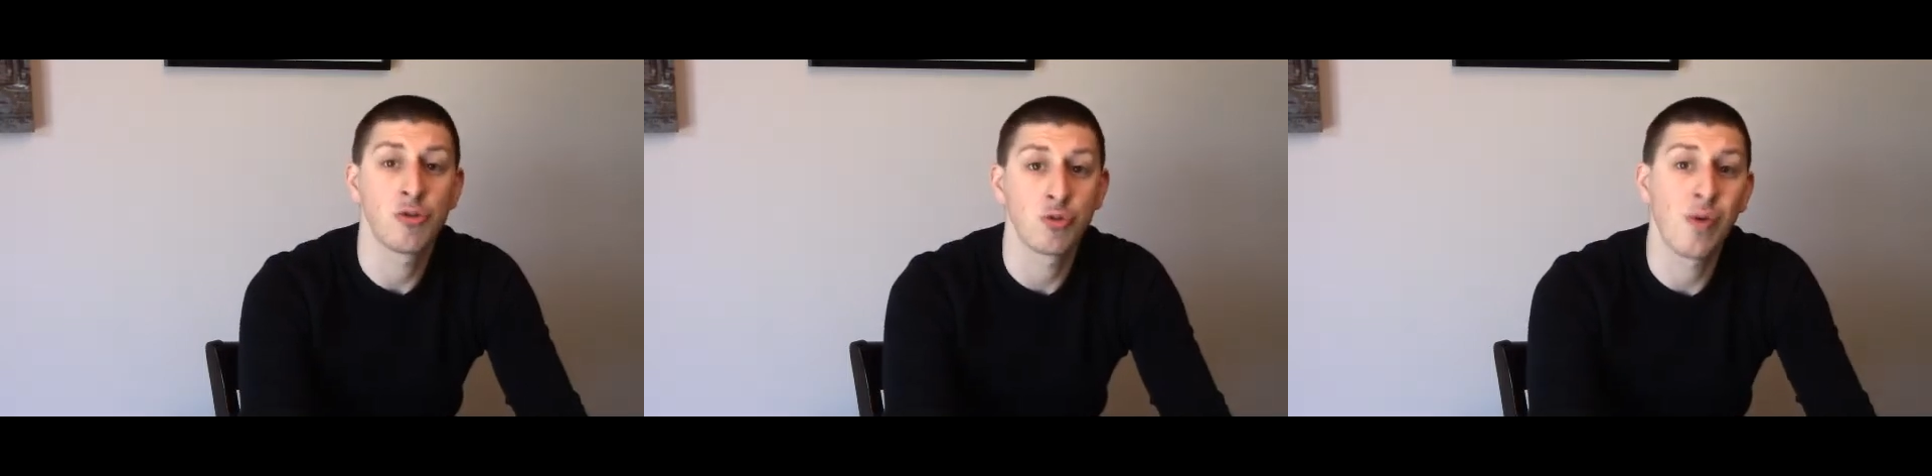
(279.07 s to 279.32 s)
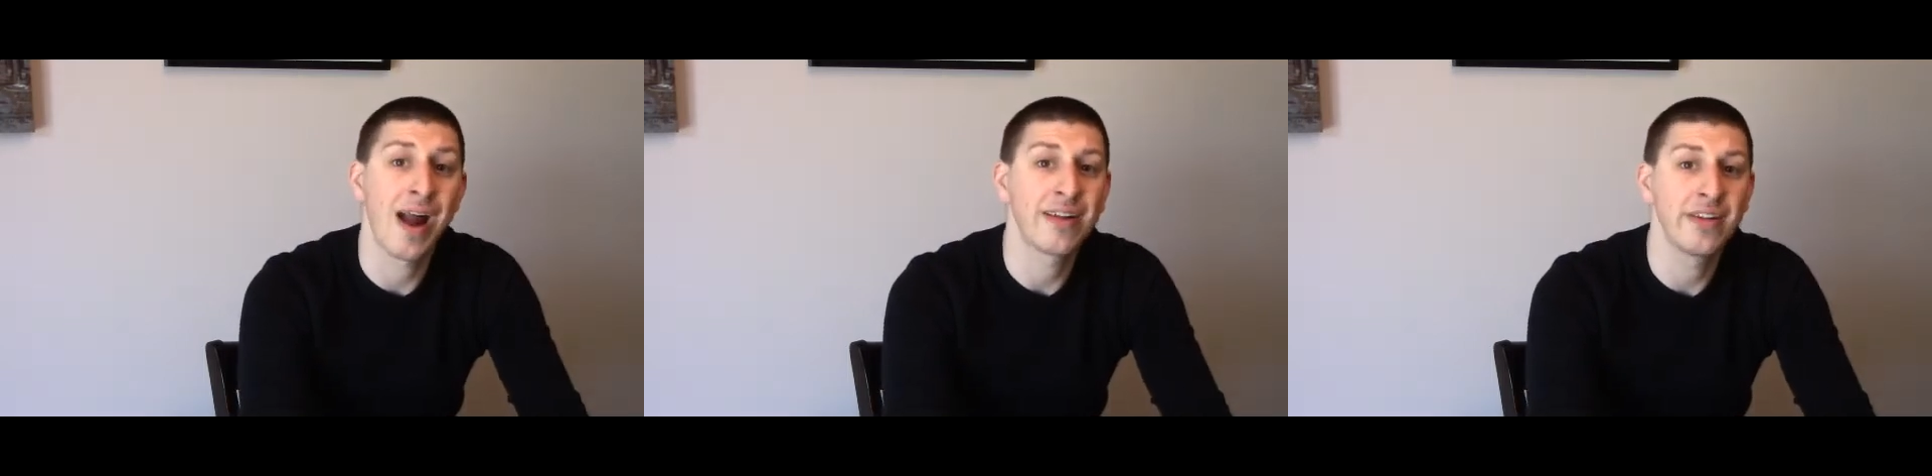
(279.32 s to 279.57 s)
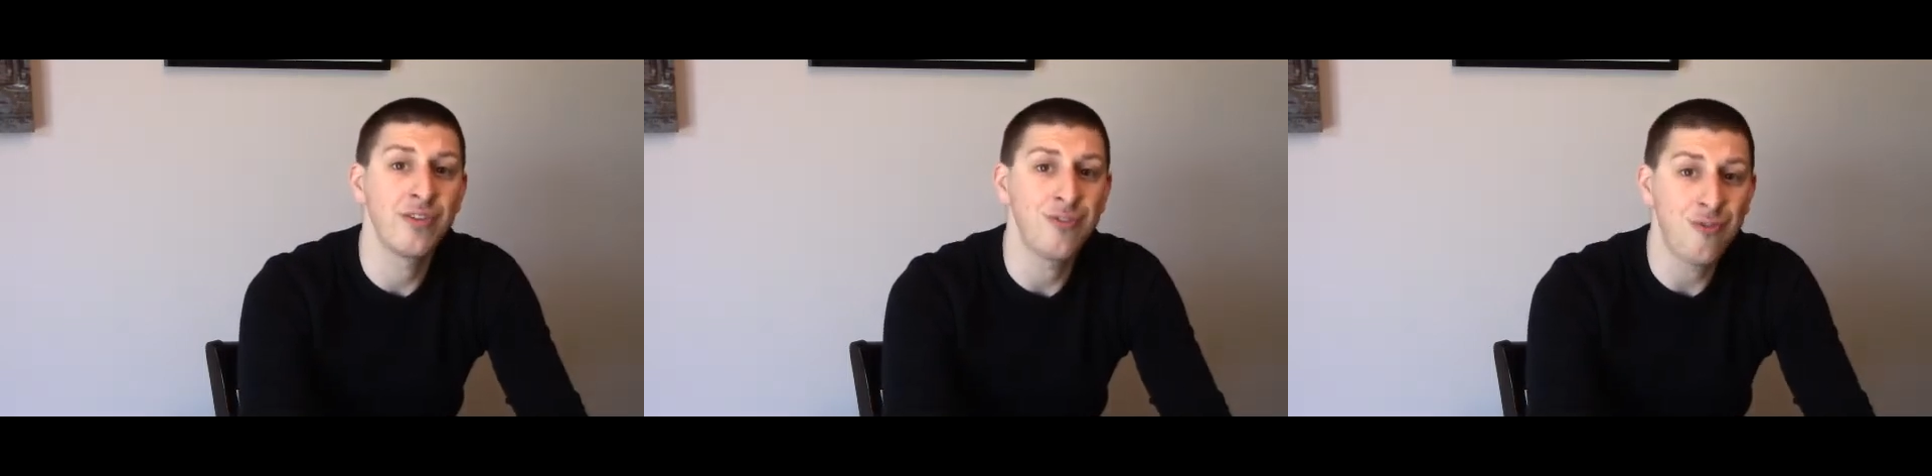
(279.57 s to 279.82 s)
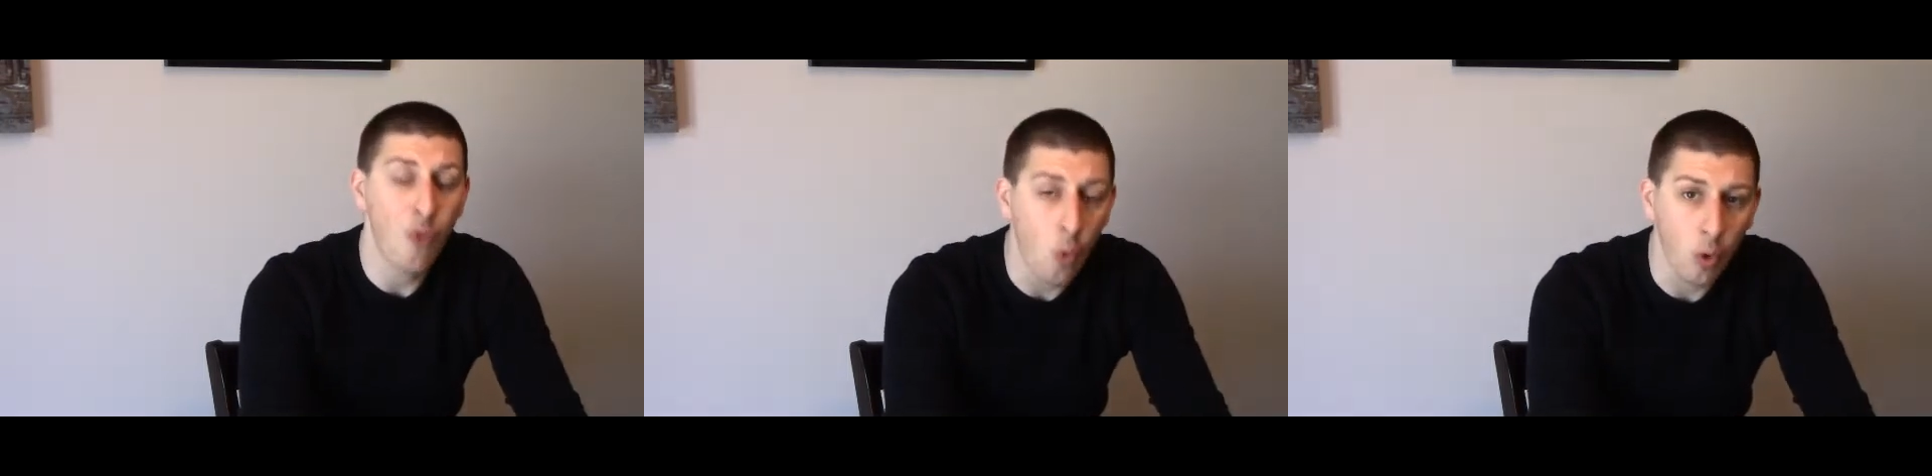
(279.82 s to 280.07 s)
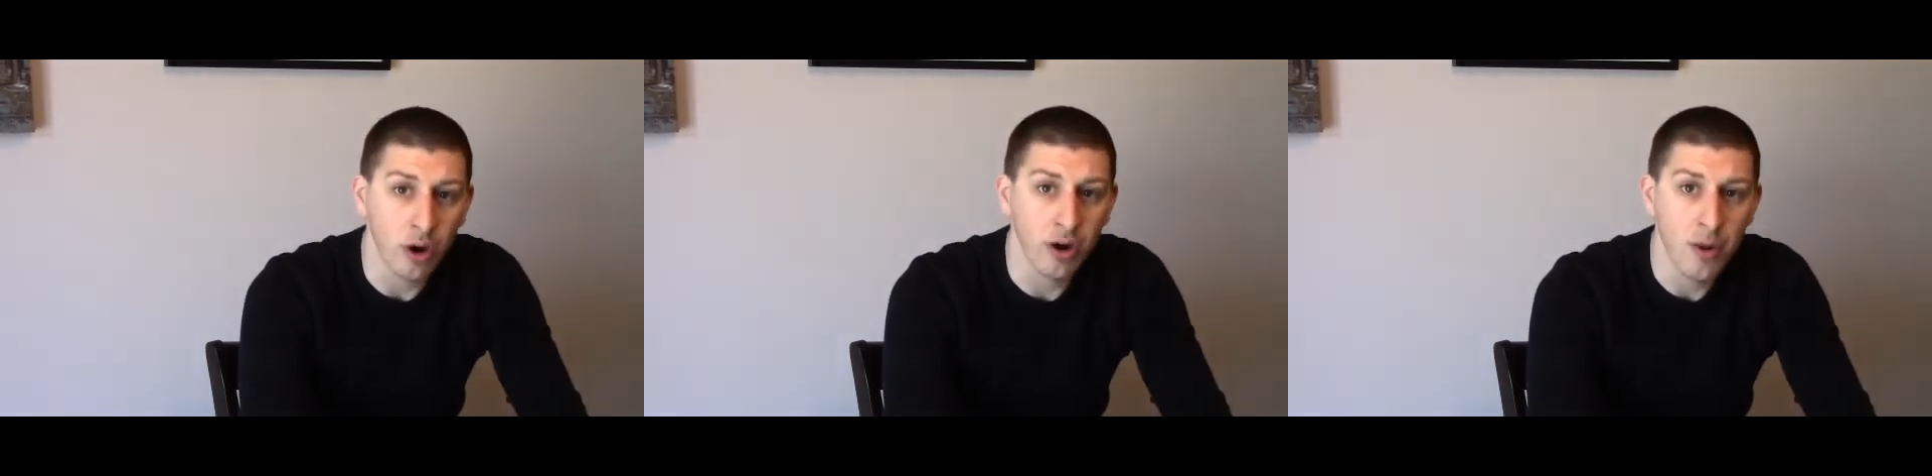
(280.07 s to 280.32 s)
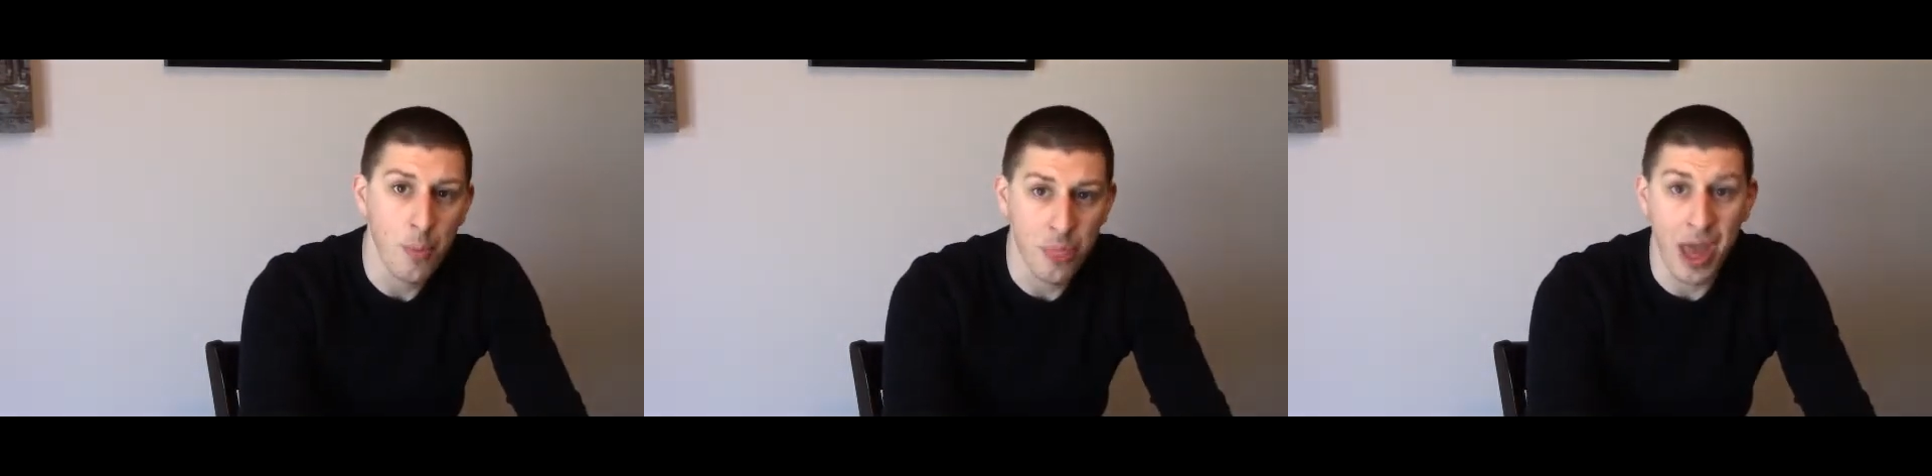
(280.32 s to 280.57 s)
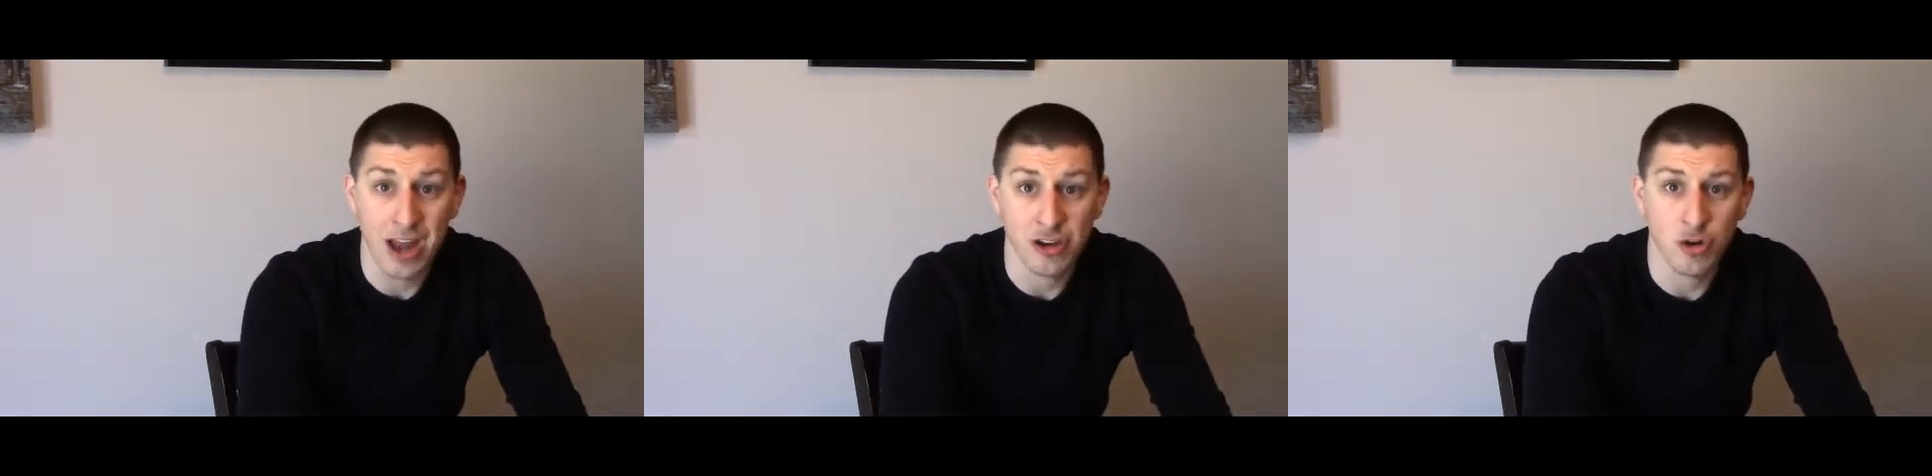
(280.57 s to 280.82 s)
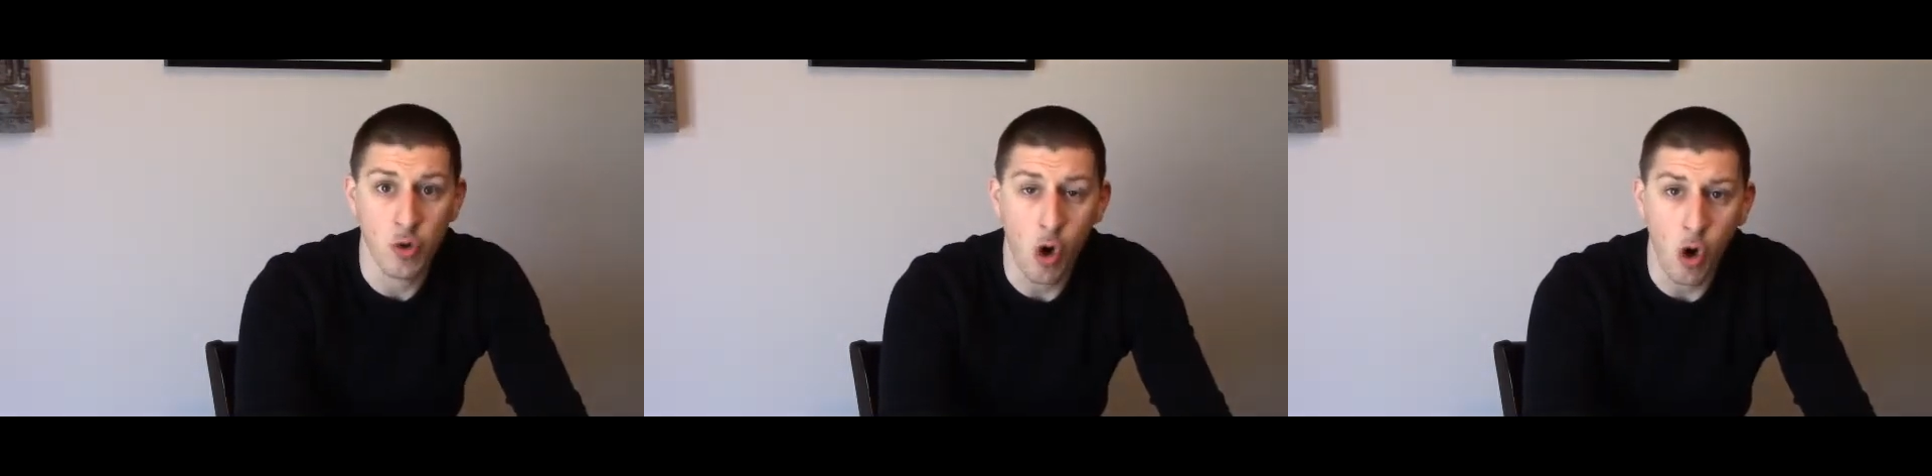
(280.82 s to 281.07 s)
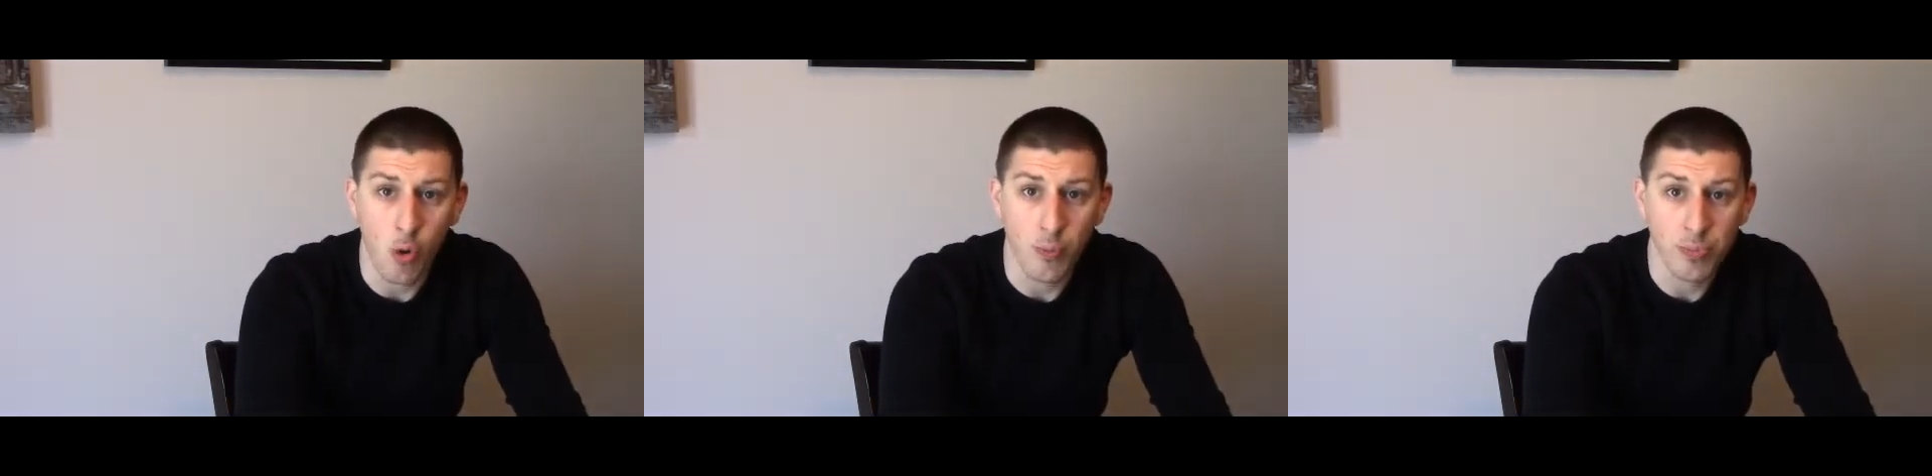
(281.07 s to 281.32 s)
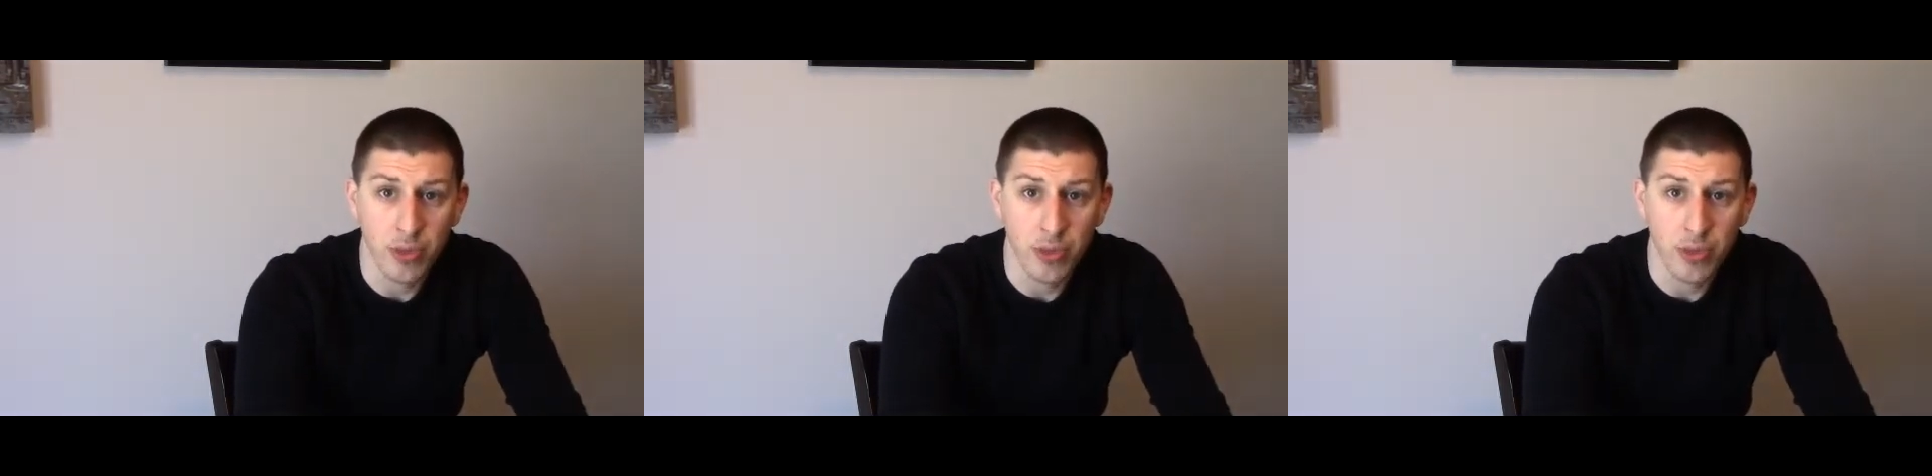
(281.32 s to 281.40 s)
directly for that new home.